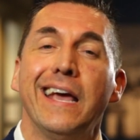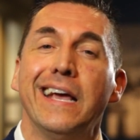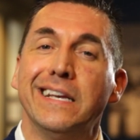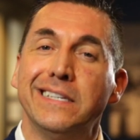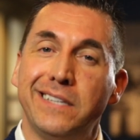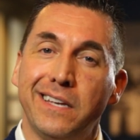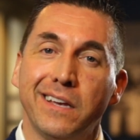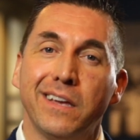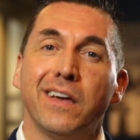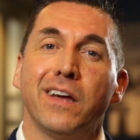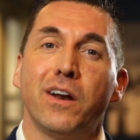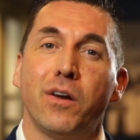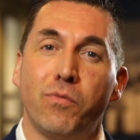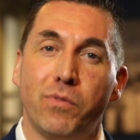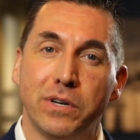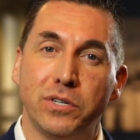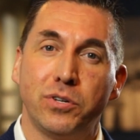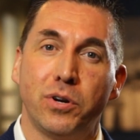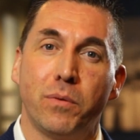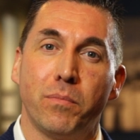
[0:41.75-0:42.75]
is it going to
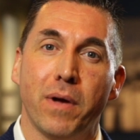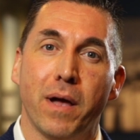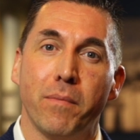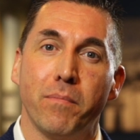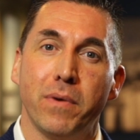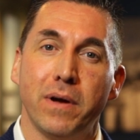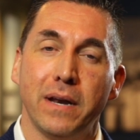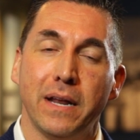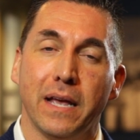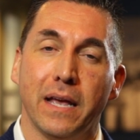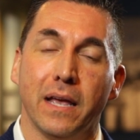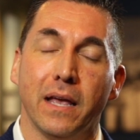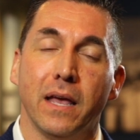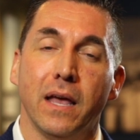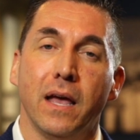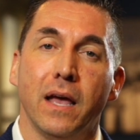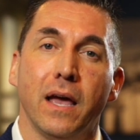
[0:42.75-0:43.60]
return my money?